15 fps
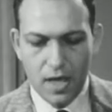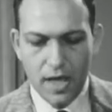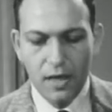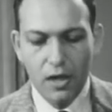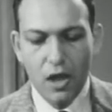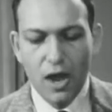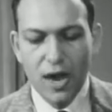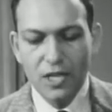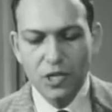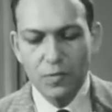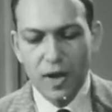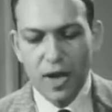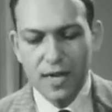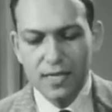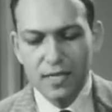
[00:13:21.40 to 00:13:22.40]
A large
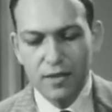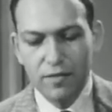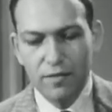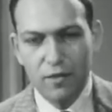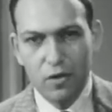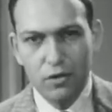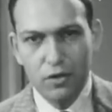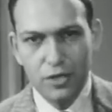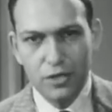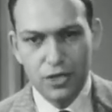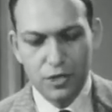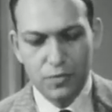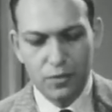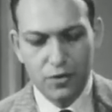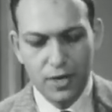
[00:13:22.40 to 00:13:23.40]
positive voltage
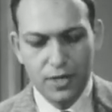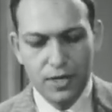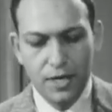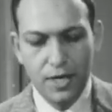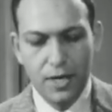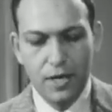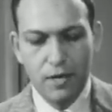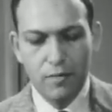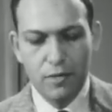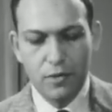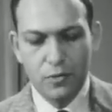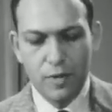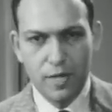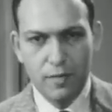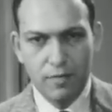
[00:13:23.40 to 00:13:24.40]
is put
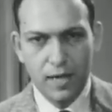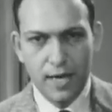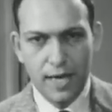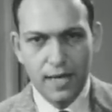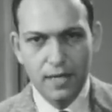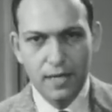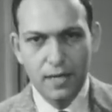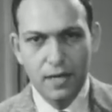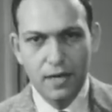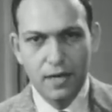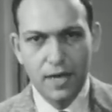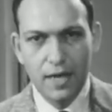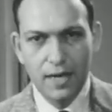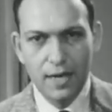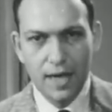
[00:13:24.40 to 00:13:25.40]
between plate
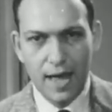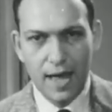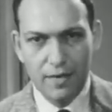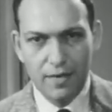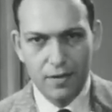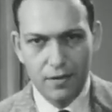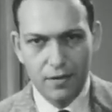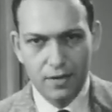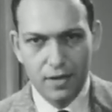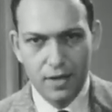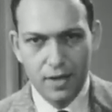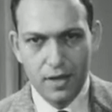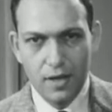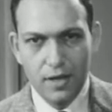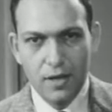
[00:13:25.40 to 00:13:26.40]
and cathode,
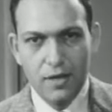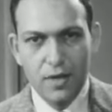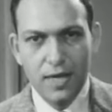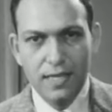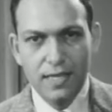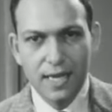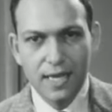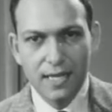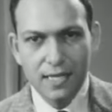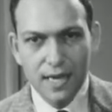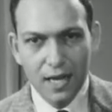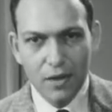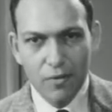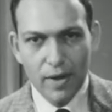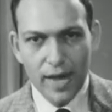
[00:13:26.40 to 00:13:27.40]
thus
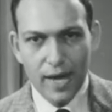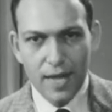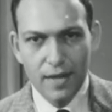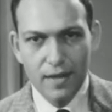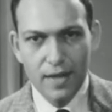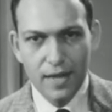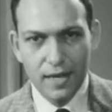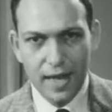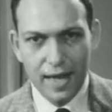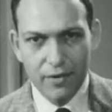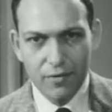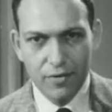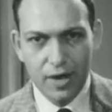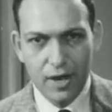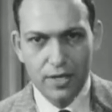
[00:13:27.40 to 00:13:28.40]
accelerating the
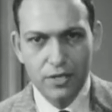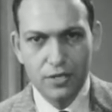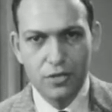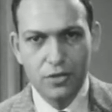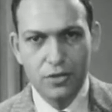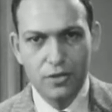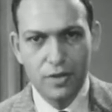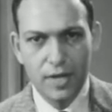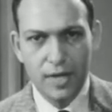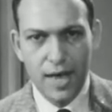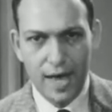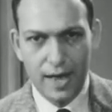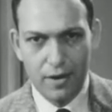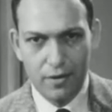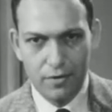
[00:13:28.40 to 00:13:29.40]
electrons to the
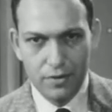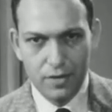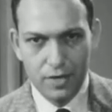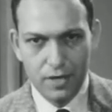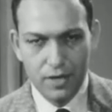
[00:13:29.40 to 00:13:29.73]
anode.